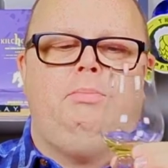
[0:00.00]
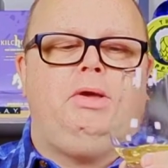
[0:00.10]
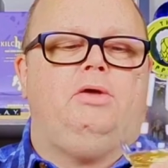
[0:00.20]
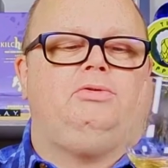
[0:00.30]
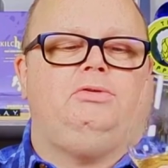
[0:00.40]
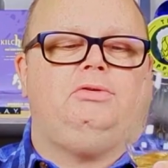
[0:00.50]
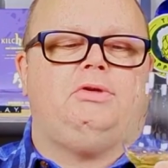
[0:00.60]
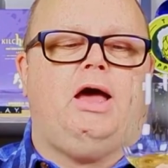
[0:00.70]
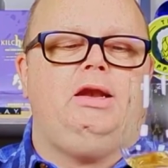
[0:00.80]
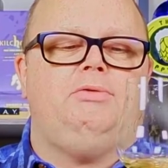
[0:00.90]
Because this
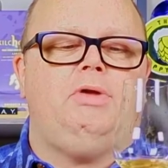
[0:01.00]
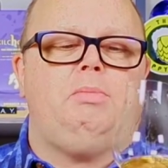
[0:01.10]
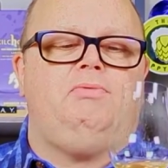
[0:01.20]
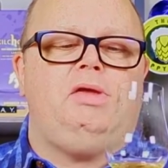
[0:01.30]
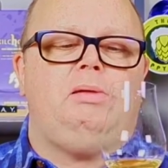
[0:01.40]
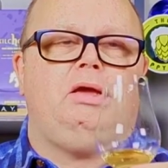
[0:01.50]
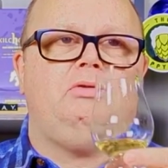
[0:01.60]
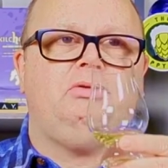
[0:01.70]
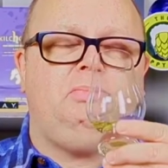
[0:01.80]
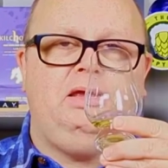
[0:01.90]
is a high enough ABV and
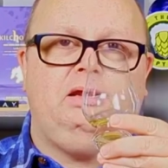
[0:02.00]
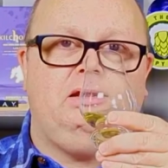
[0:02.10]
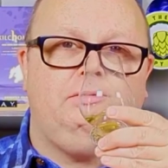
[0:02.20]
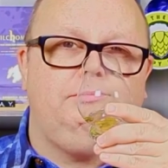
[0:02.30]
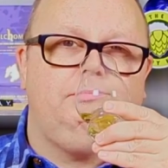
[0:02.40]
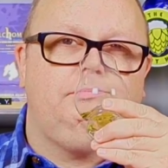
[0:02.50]
because it's peated,